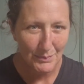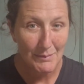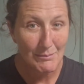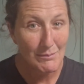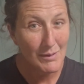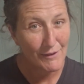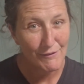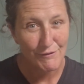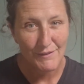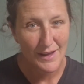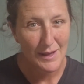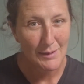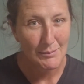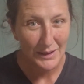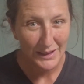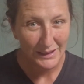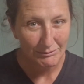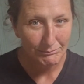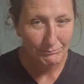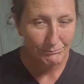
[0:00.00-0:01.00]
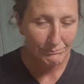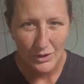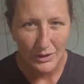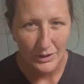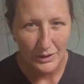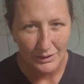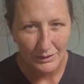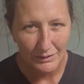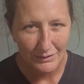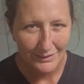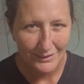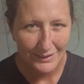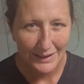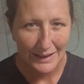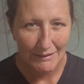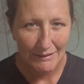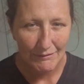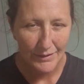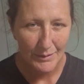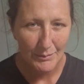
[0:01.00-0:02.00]
be my family don't
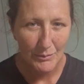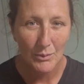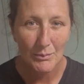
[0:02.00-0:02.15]
love them,